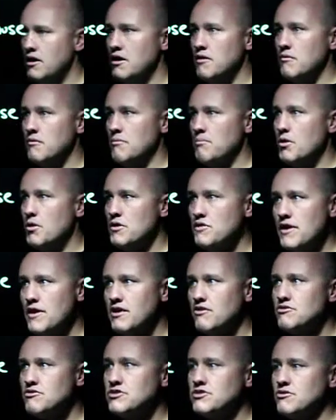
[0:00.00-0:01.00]
But
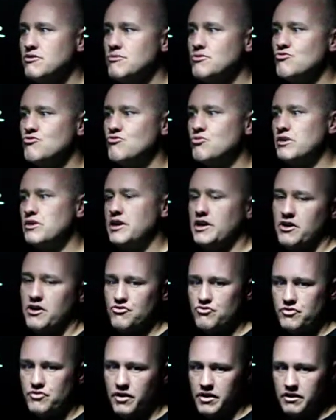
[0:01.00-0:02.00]
Pythagoras Theorem is really
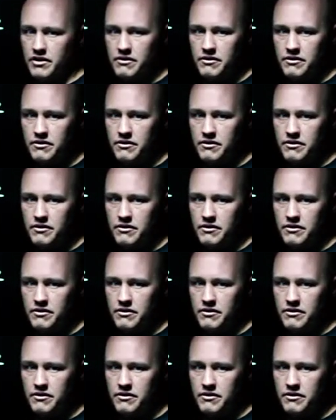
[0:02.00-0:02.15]
interesting.